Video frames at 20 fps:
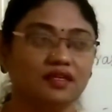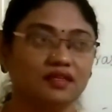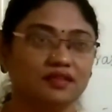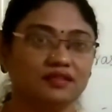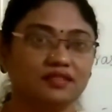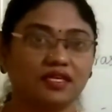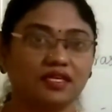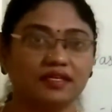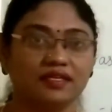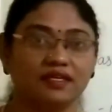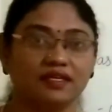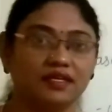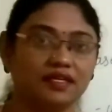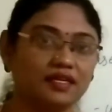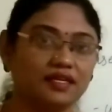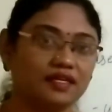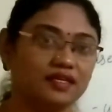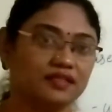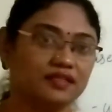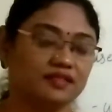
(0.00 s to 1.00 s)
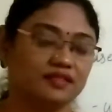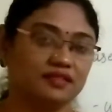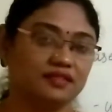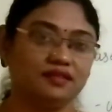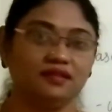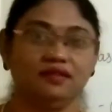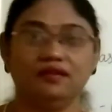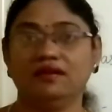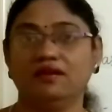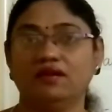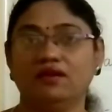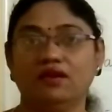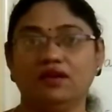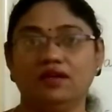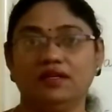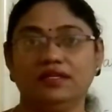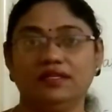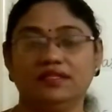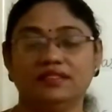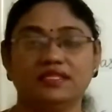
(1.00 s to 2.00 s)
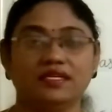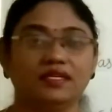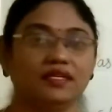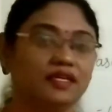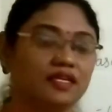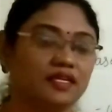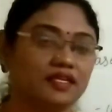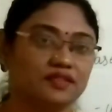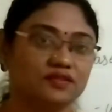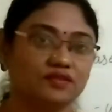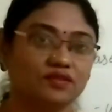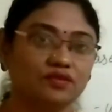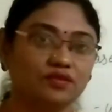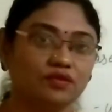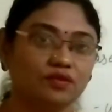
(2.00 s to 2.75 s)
Saturdays, on Sundays,